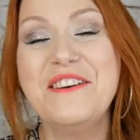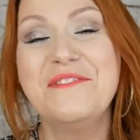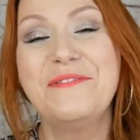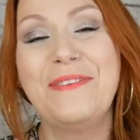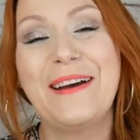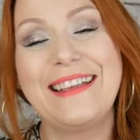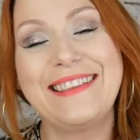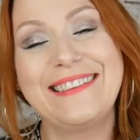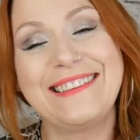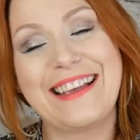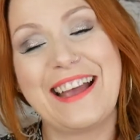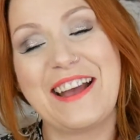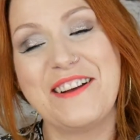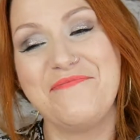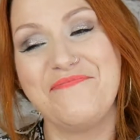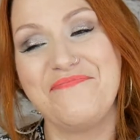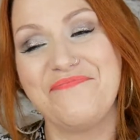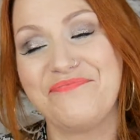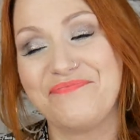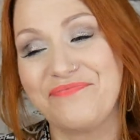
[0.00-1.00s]
But
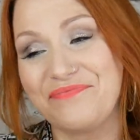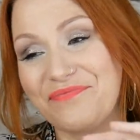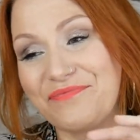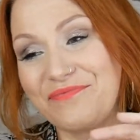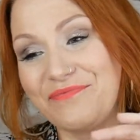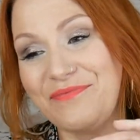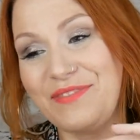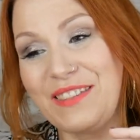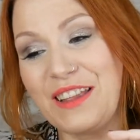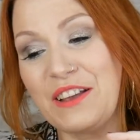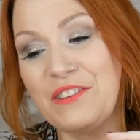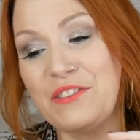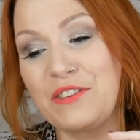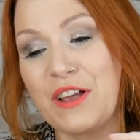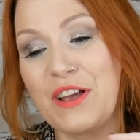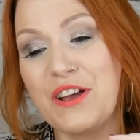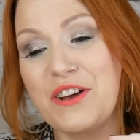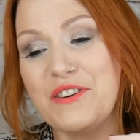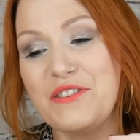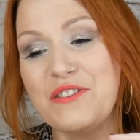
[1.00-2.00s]

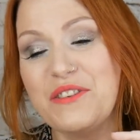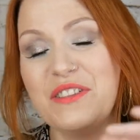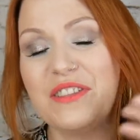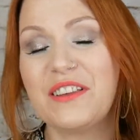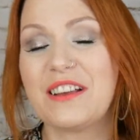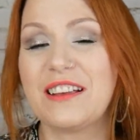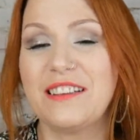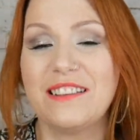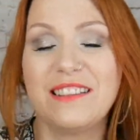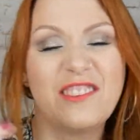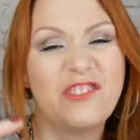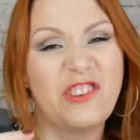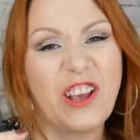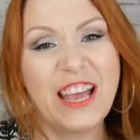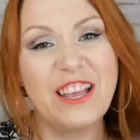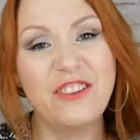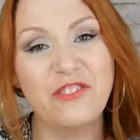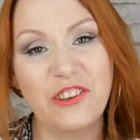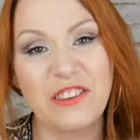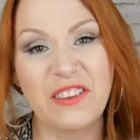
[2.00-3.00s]
so the
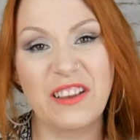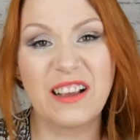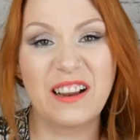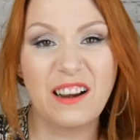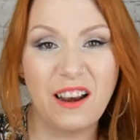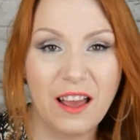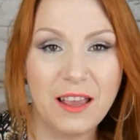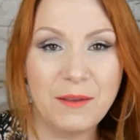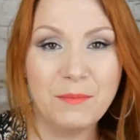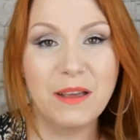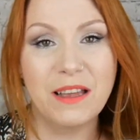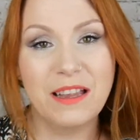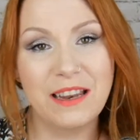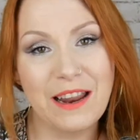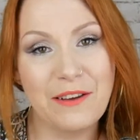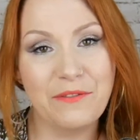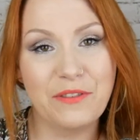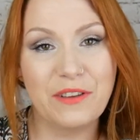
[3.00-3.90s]
changes in climate and